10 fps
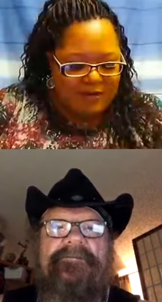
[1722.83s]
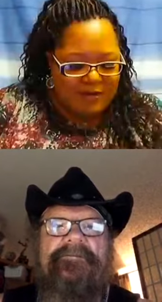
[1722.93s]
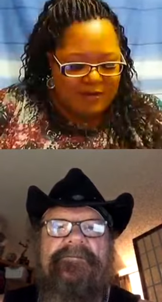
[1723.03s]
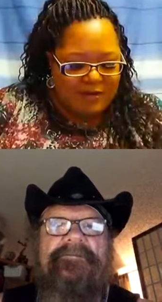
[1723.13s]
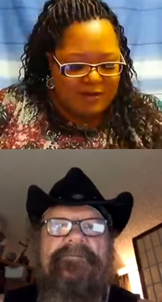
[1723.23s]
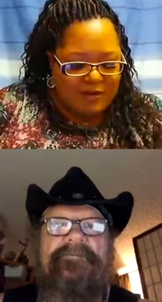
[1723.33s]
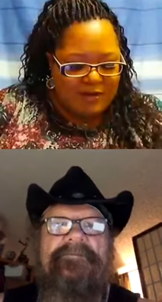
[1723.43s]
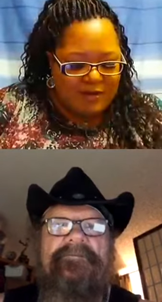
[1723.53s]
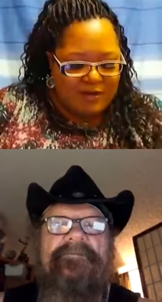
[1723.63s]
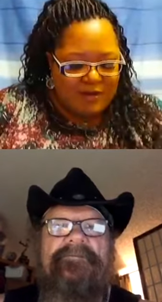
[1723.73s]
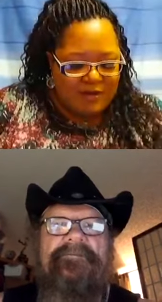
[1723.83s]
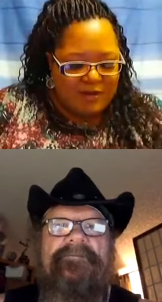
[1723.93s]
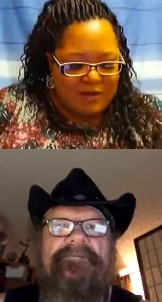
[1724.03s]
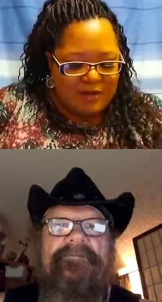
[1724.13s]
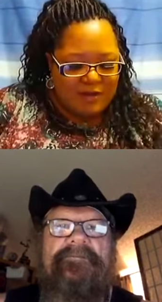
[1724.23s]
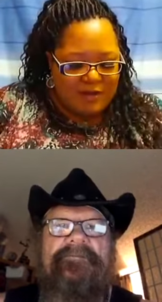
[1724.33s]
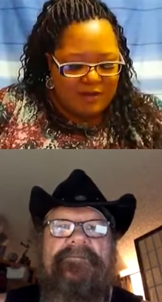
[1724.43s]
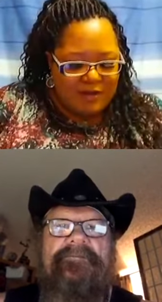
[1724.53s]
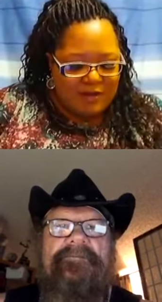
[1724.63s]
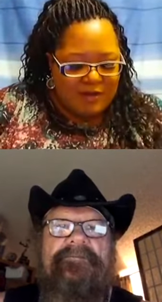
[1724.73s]

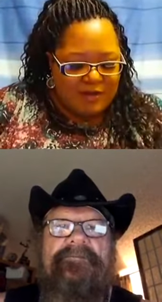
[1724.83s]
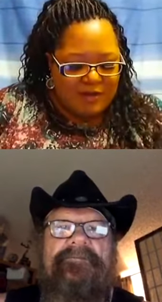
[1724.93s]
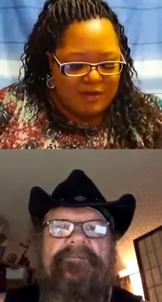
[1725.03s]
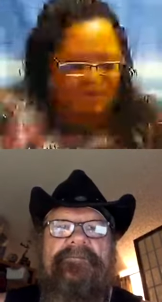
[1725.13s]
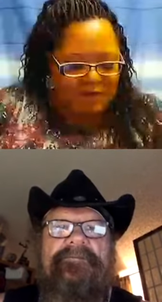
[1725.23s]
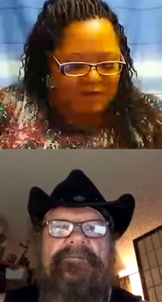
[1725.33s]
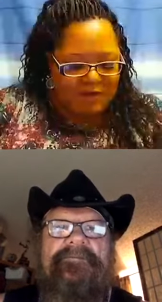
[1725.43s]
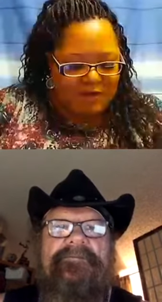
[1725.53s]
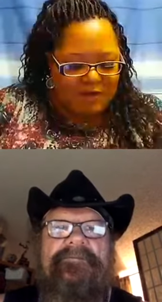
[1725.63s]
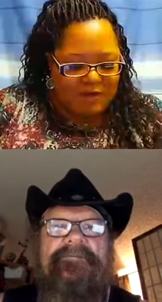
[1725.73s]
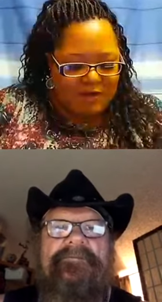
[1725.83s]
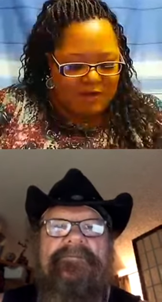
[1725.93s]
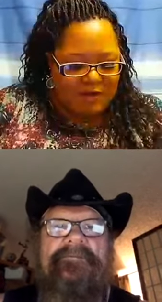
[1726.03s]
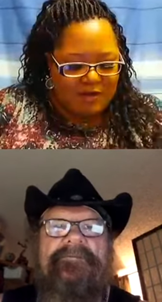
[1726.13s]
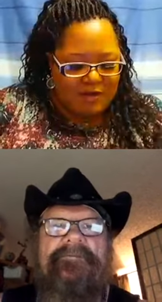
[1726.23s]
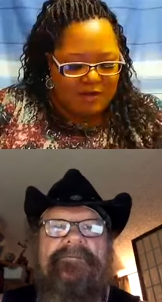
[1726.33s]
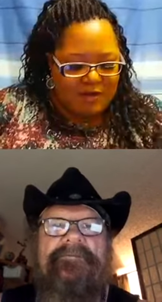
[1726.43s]
(silence)